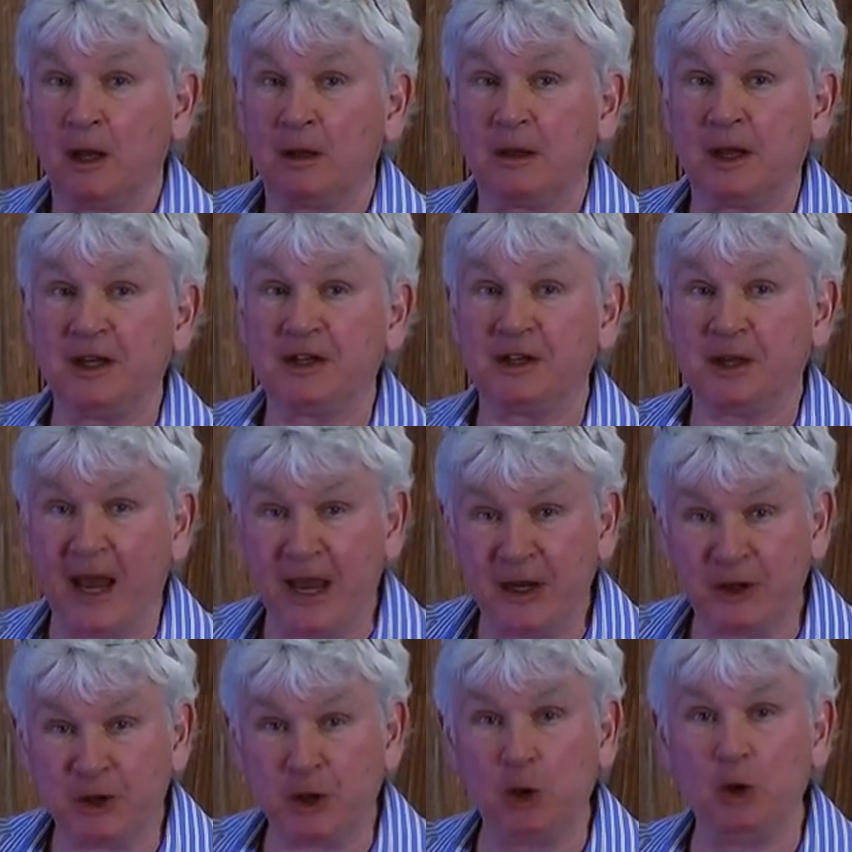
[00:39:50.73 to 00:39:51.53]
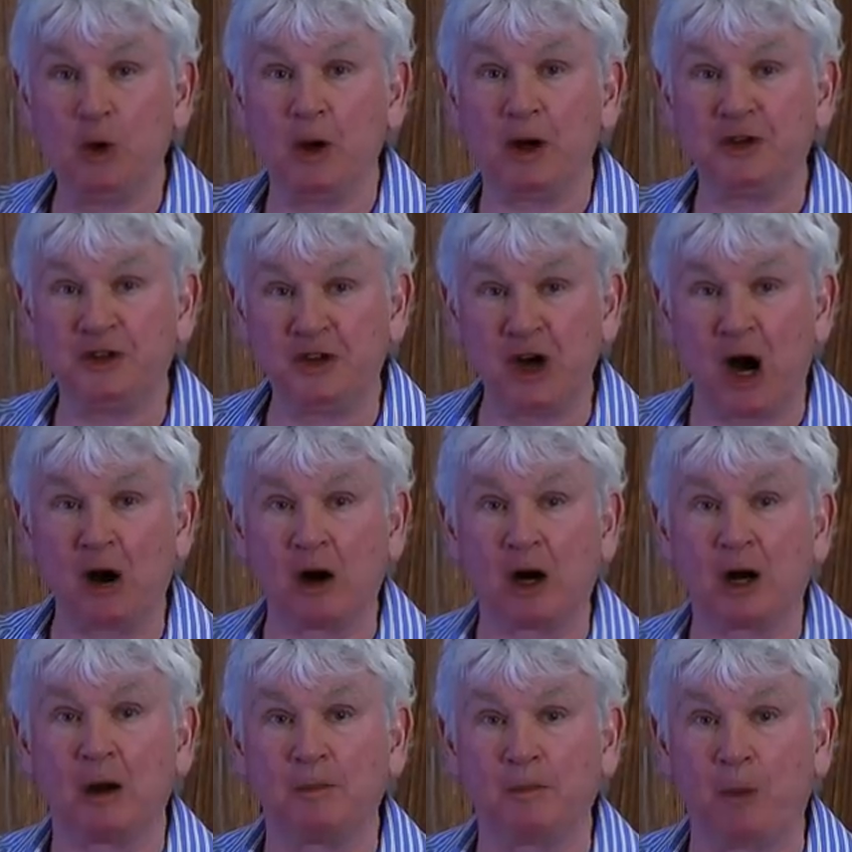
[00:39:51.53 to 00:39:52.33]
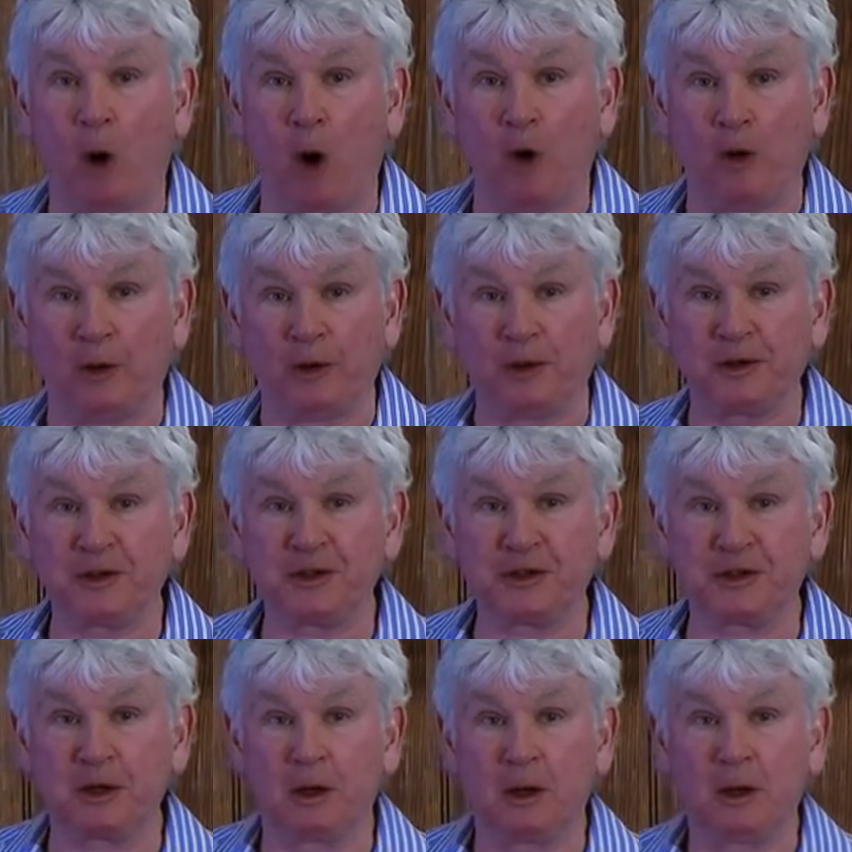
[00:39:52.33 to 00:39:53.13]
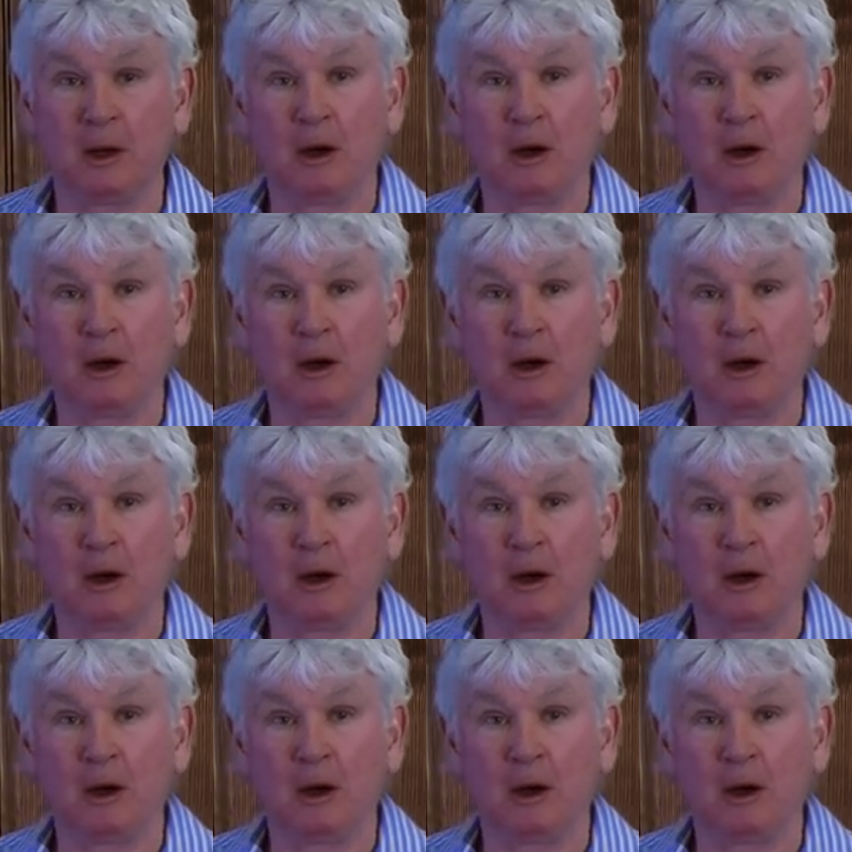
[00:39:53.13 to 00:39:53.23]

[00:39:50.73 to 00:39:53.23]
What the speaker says: They issue junk bonds,